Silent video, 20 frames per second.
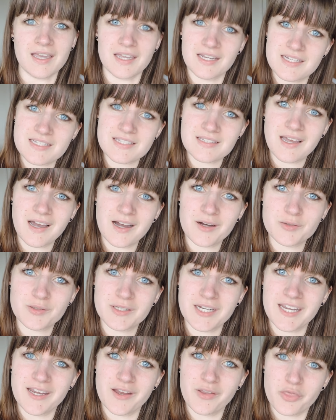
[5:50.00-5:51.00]
It is now
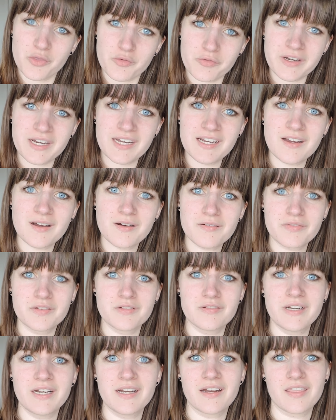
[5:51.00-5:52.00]
day 3 of
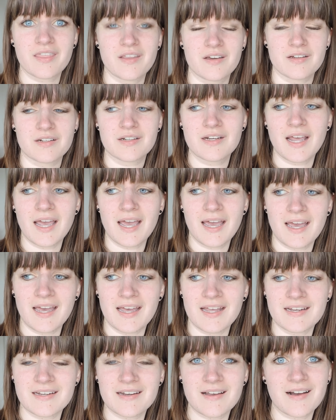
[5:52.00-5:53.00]
the readathon,
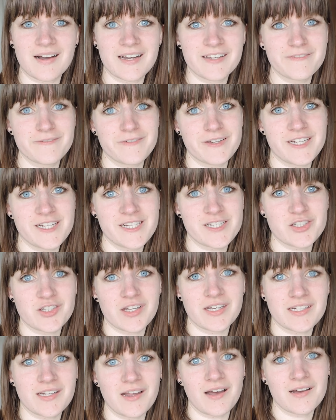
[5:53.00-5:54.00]
and I finished
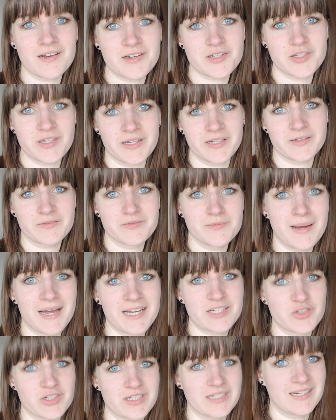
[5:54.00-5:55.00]
A Darker Shade of
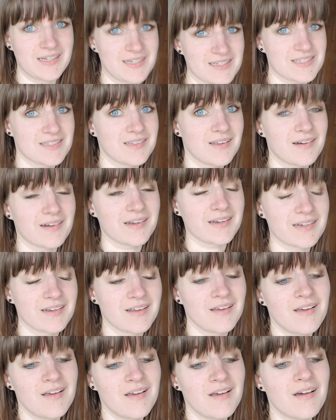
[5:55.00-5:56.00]
Magic last night.
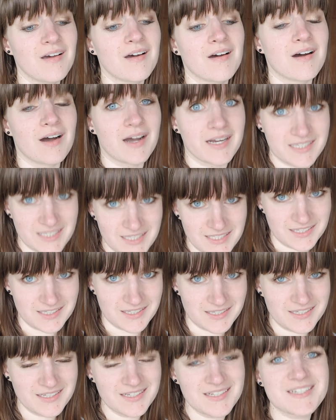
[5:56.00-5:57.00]
I did
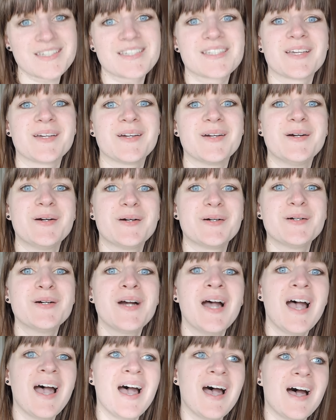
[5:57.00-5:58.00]
it.
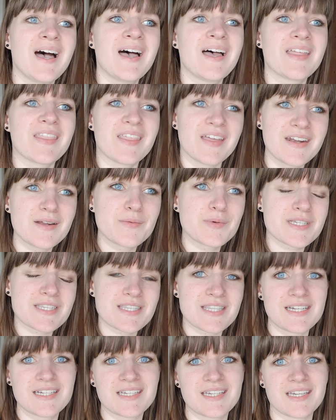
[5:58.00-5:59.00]
So then I was
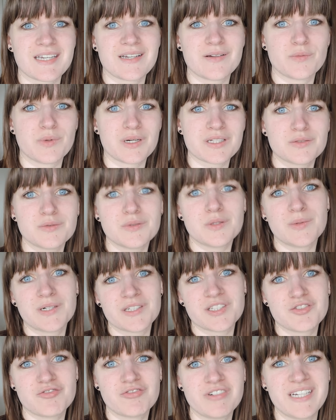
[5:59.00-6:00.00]
thinking, what do we
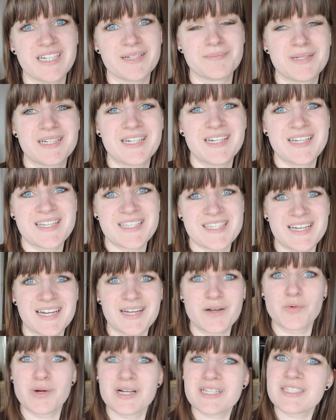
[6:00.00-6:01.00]
want to read? Because
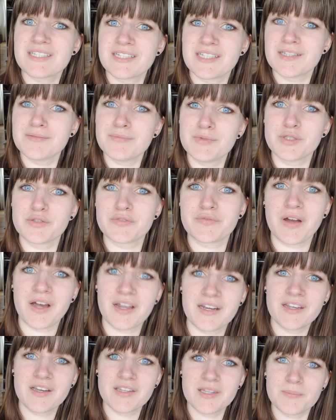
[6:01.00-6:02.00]
I wasn't in the mood for
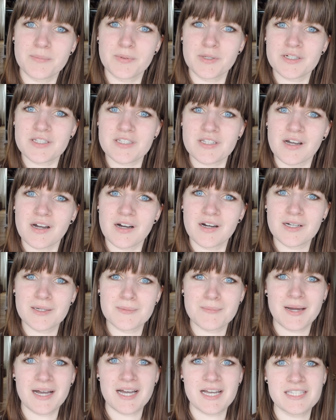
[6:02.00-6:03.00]
any of the books
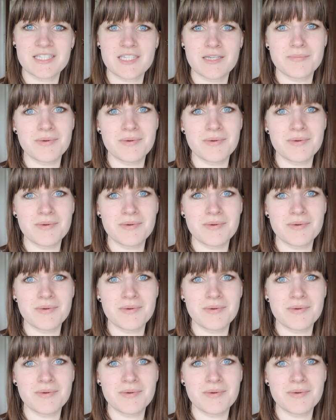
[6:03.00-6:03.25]
on my